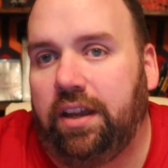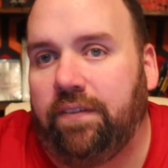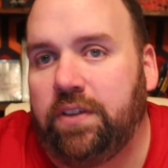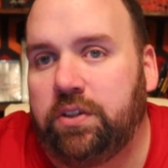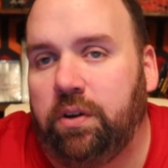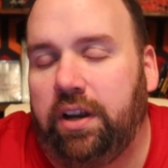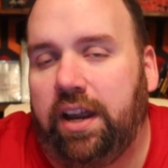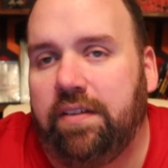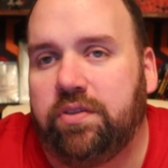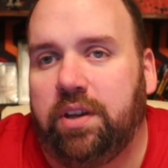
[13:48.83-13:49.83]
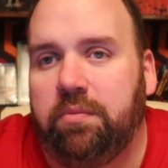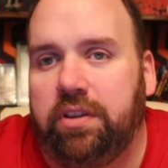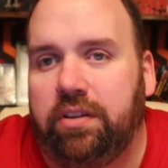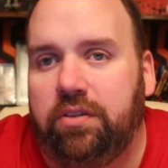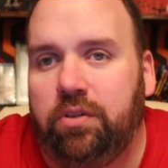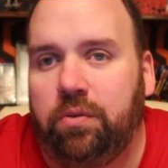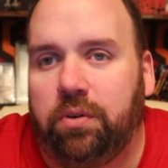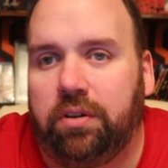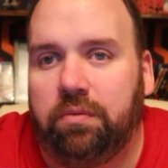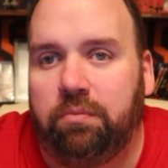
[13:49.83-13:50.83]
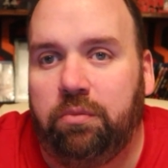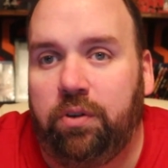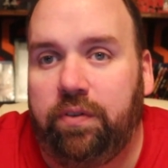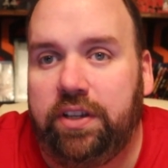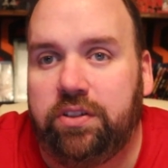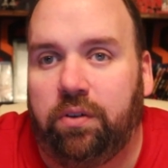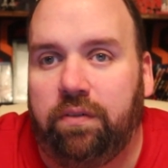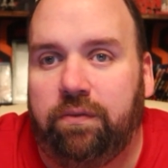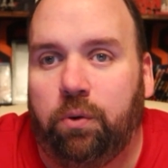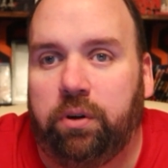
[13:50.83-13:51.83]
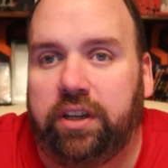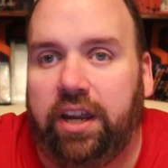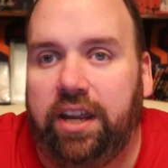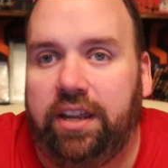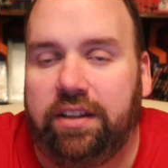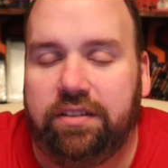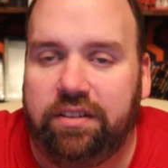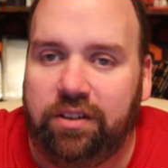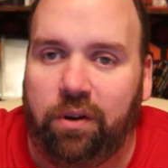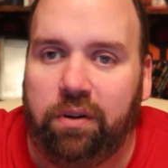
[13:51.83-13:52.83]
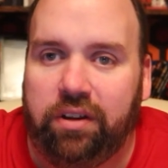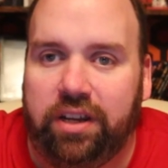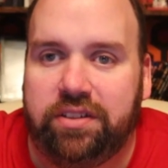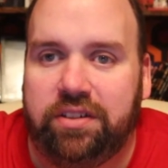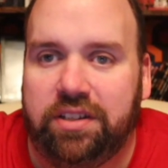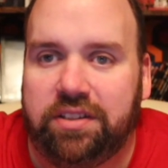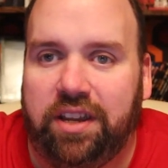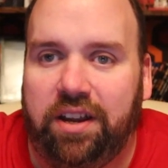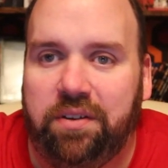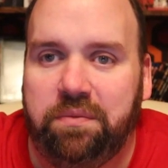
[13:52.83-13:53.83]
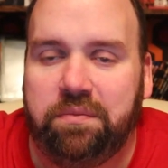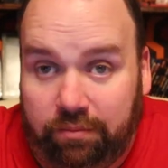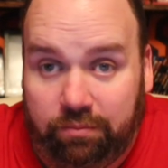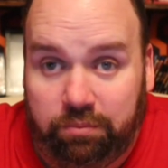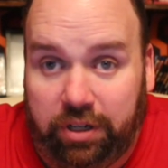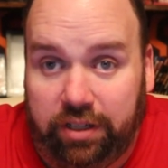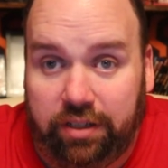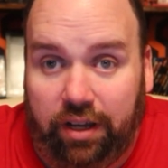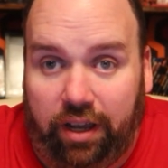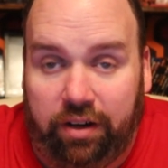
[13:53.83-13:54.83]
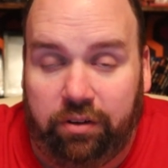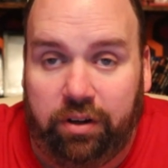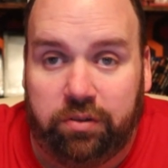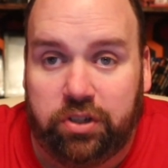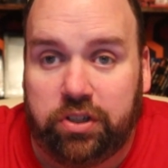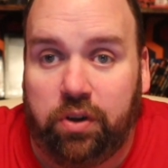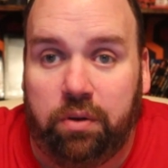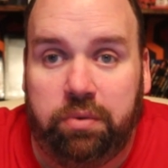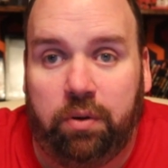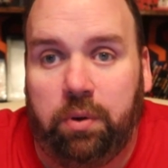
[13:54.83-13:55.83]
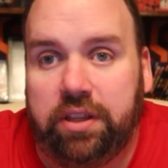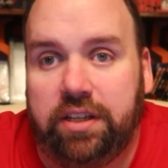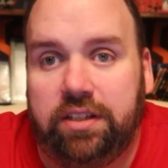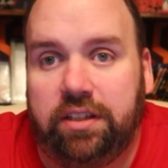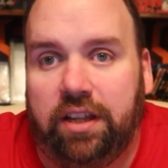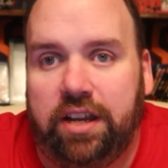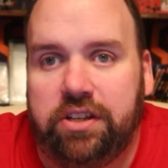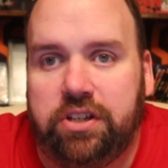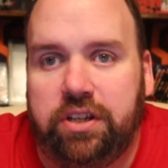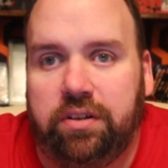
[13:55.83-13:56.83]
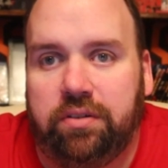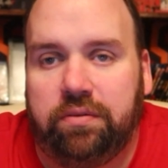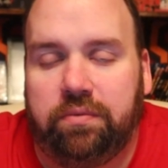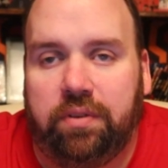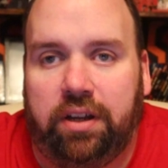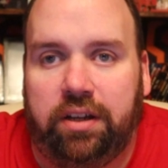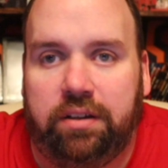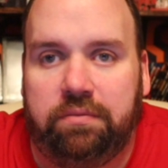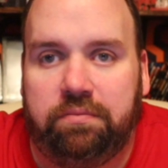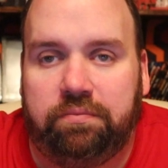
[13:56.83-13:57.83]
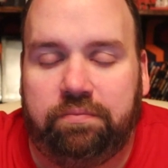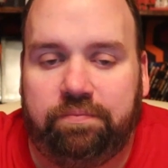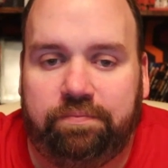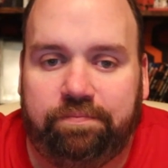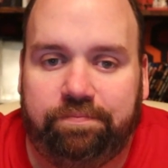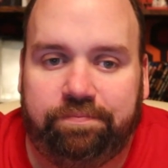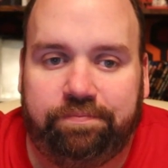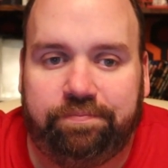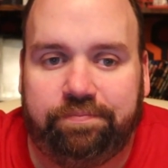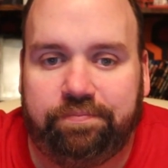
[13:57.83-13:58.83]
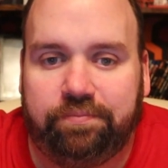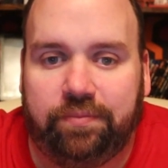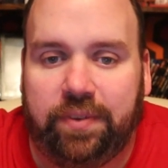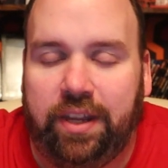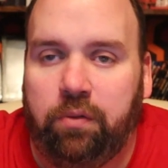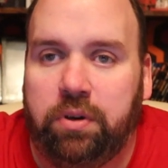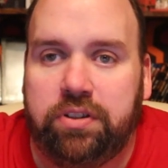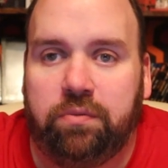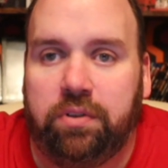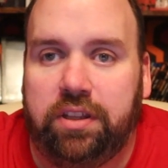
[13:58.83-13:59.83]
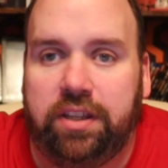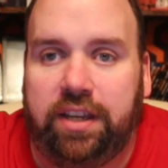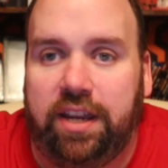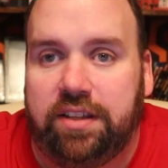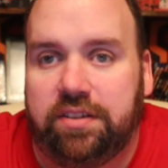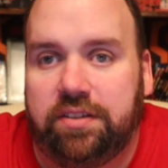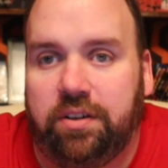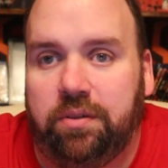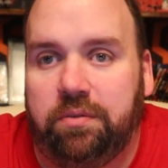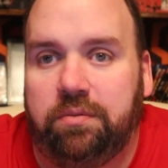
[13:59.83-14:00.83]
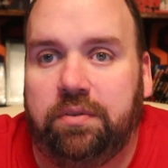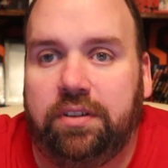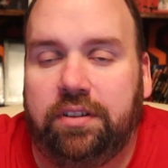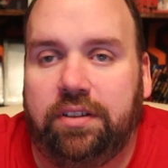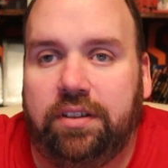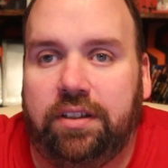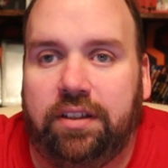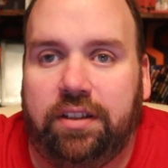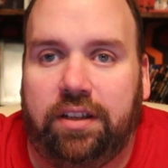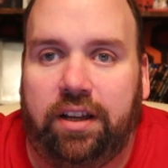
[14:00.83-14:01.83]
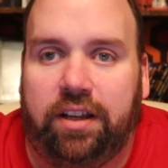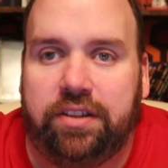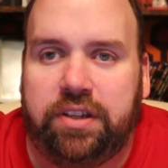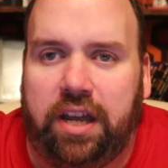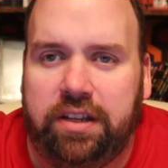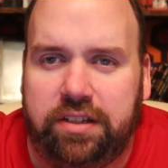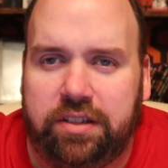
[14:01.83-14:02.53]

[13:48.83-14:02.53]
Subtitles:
if it's going to have some of the newer movies on 4K at, you know, a nice discount. But I don't know, just going by what they did last year, that wasn't really the case, so it's kind of